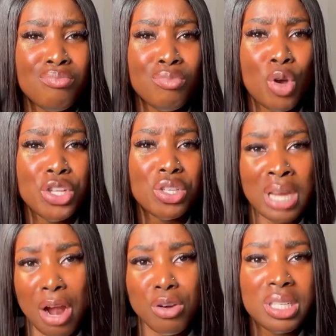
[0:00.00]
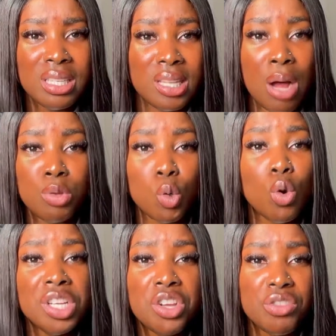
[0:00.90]
going to narrow this down to
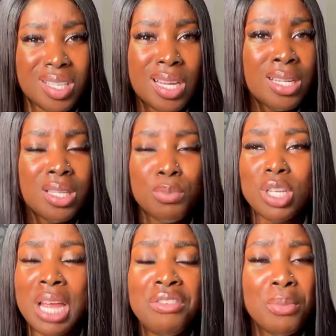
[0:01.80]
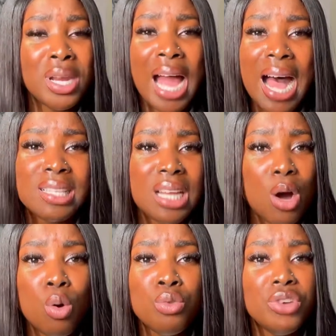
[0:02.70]
only Christianity, because everybody has their
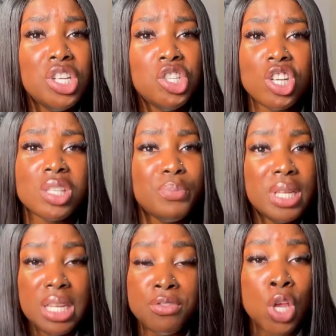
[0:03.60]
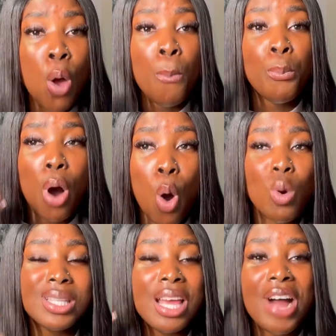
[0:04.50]
own religious beliefs. But
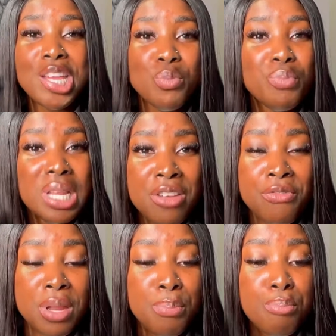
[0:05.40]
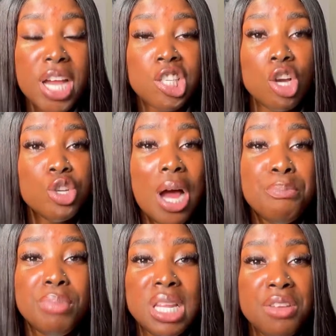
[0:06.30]
whatever you believe in, make sure you
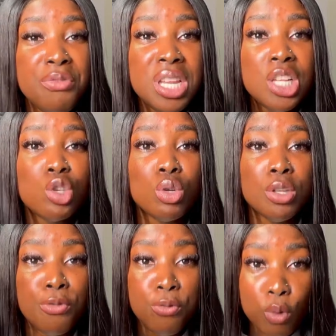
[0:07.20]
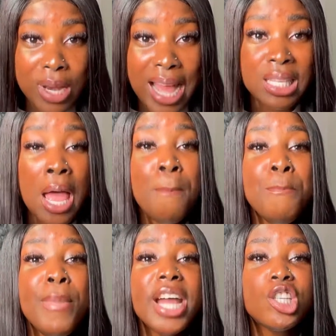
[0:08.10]
are believing it to the fullest.
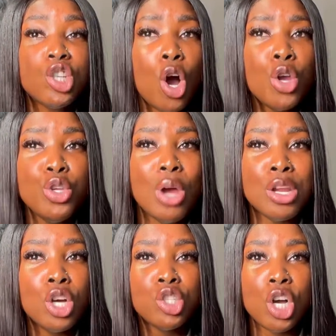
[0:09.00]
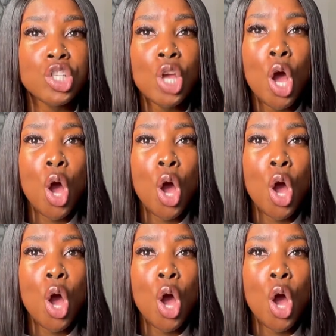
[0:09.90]
Make sure you are not just